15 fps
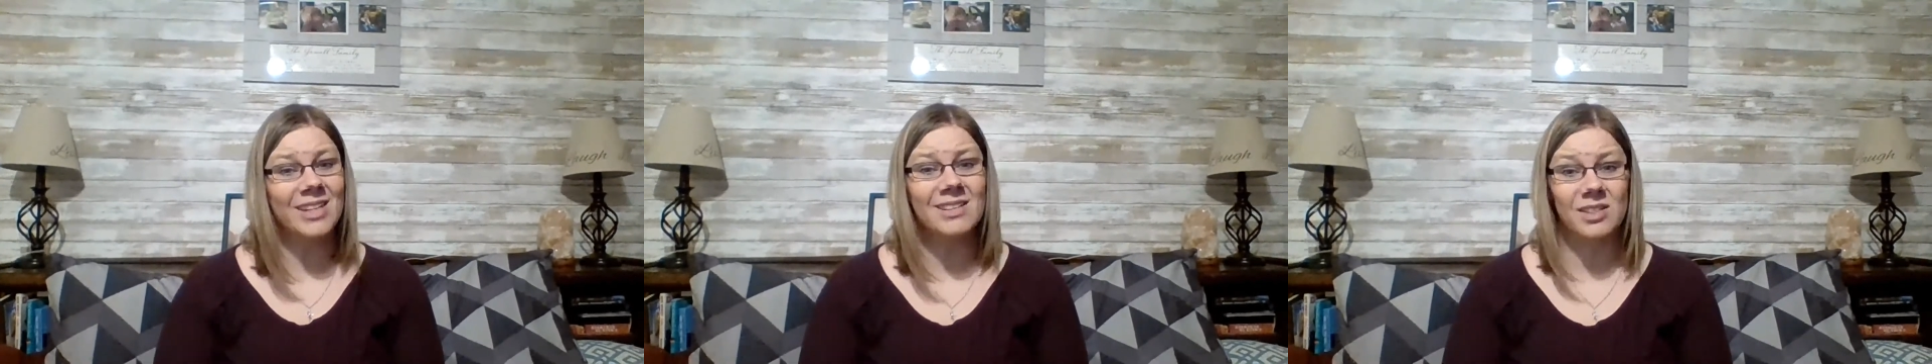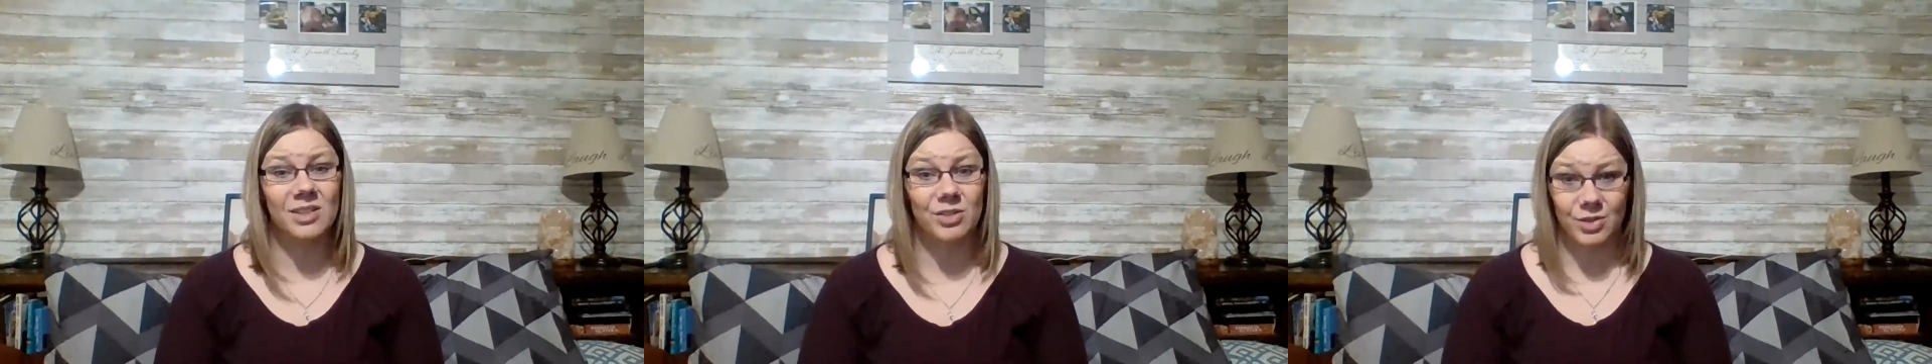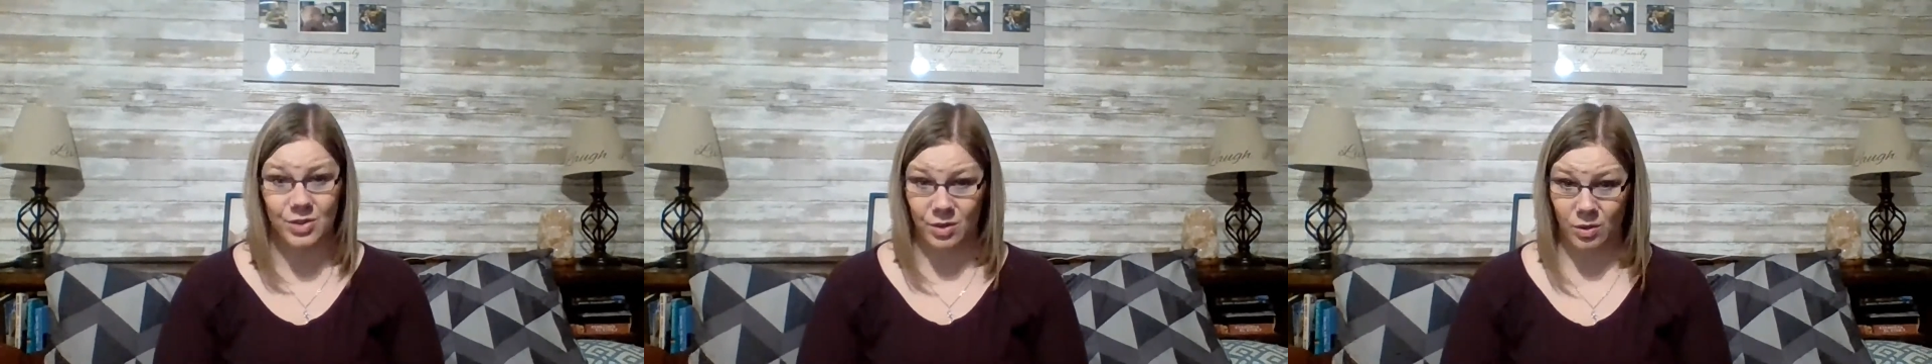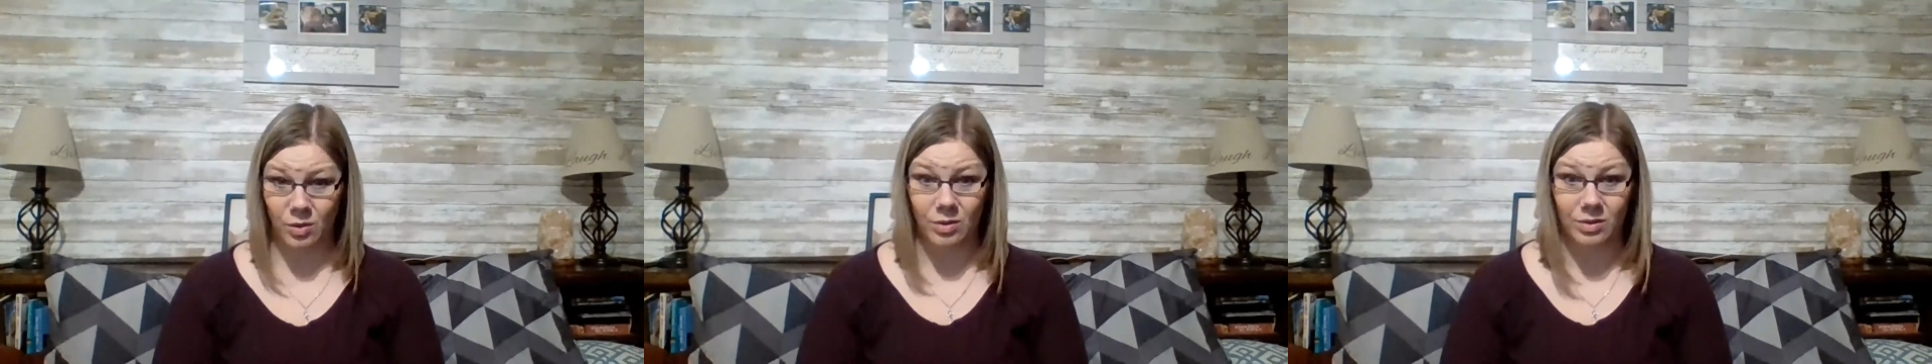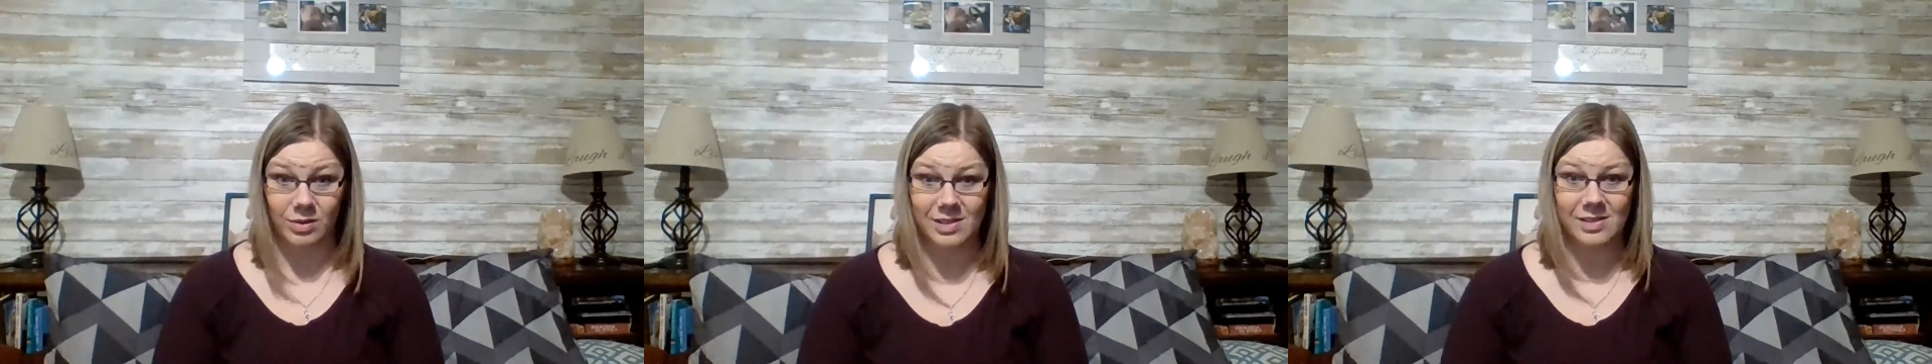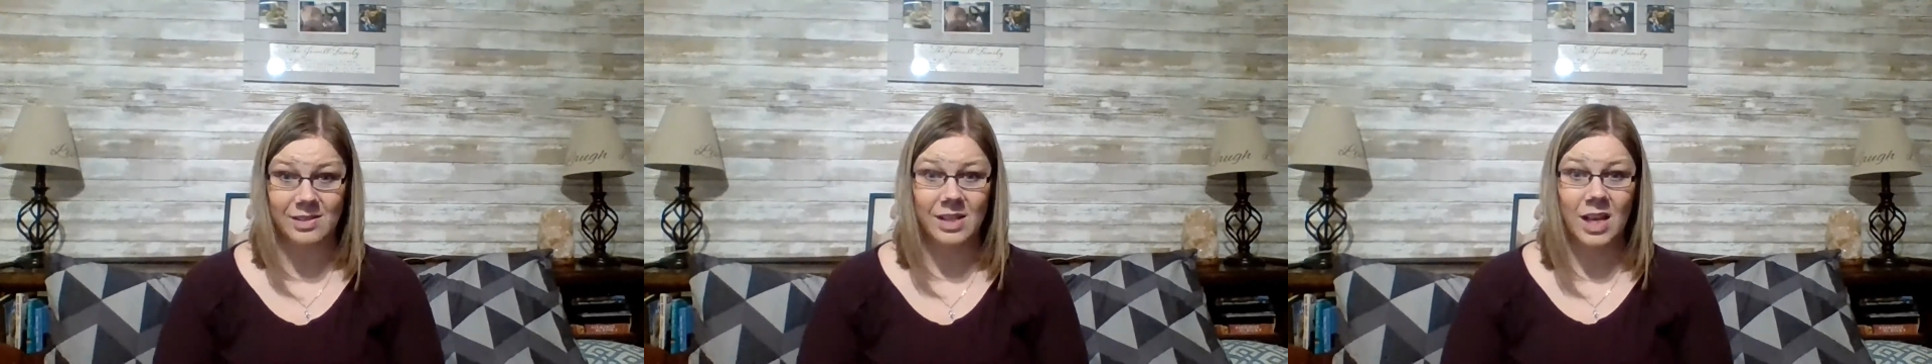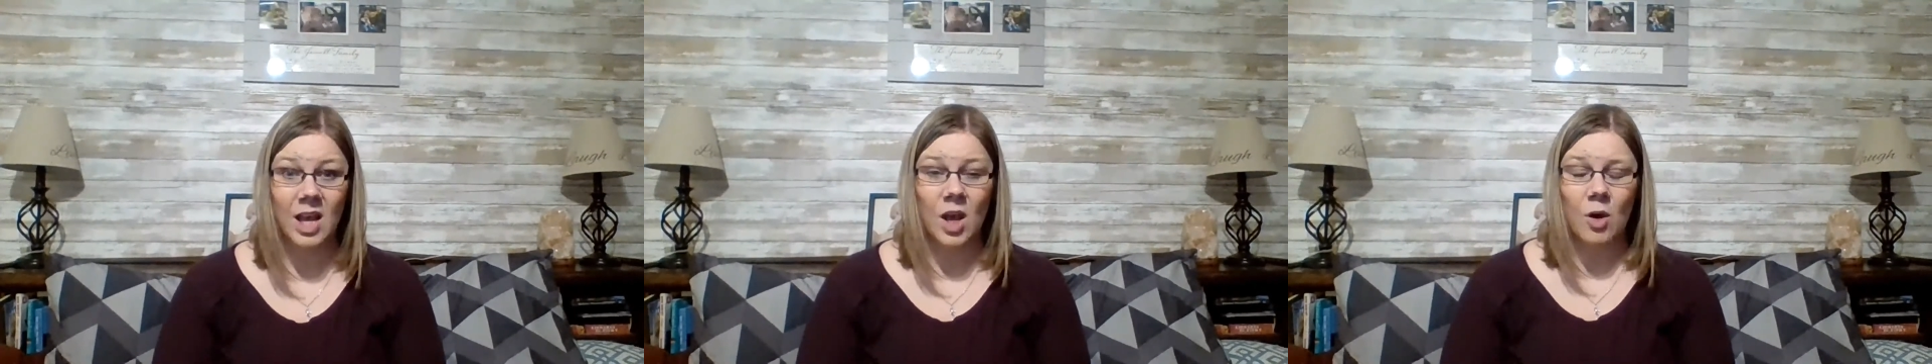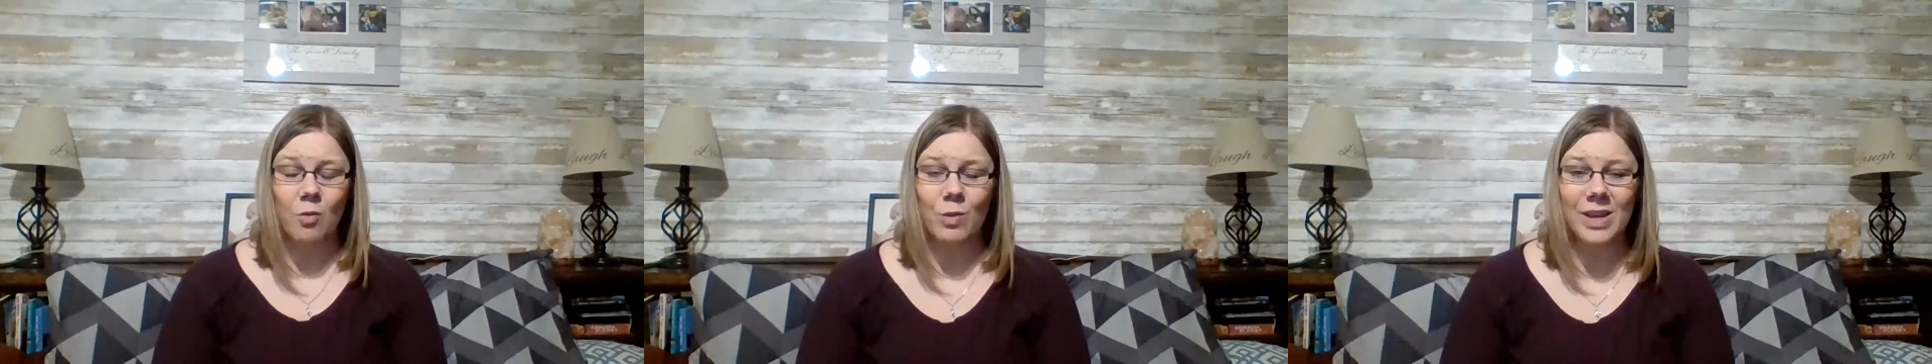as adults,
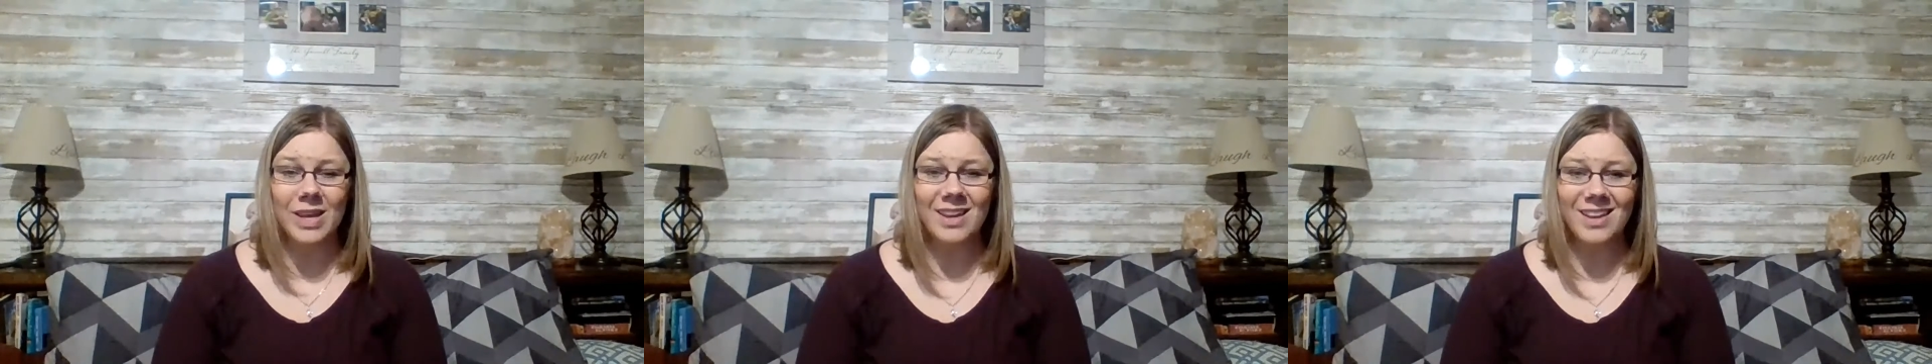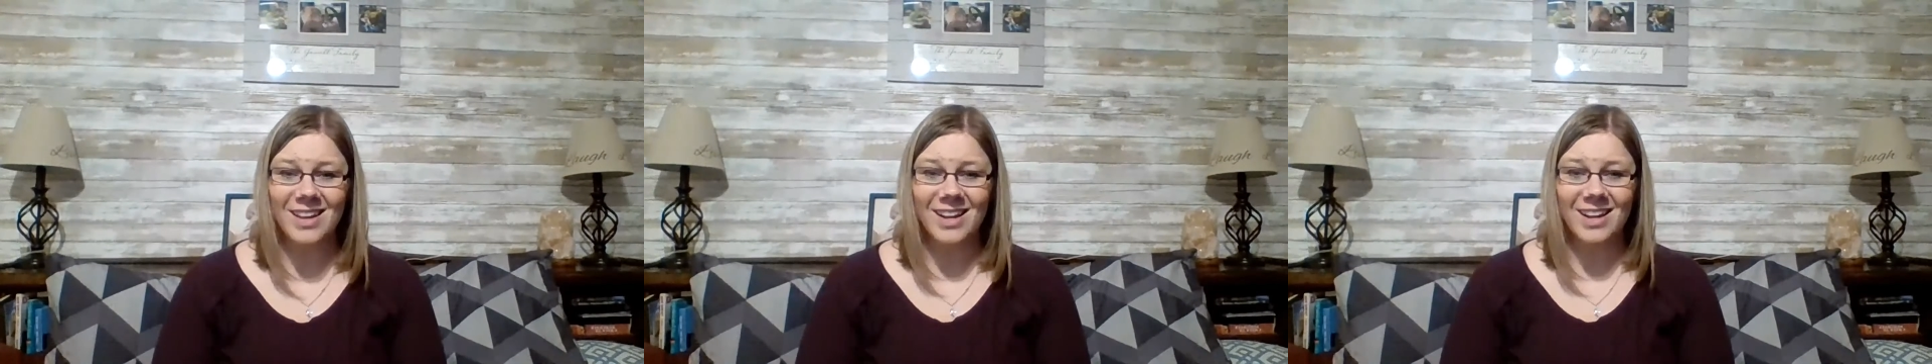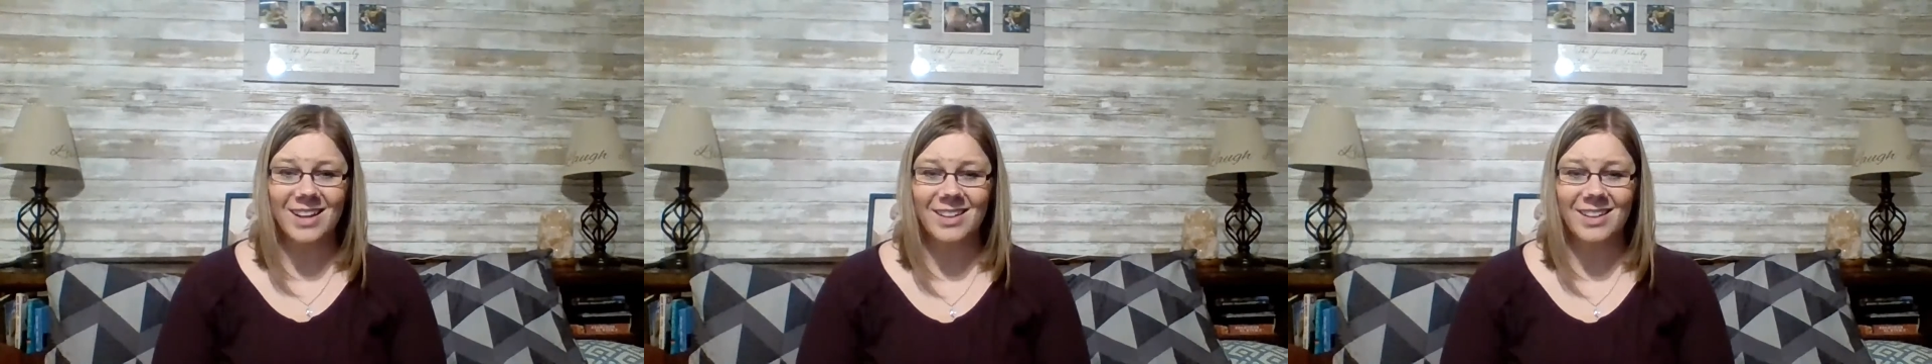we